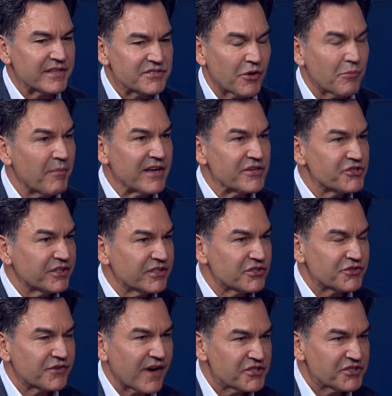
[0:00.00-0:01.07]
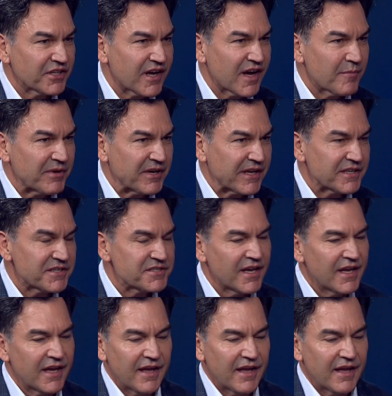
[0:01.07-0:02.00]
So major construction companies,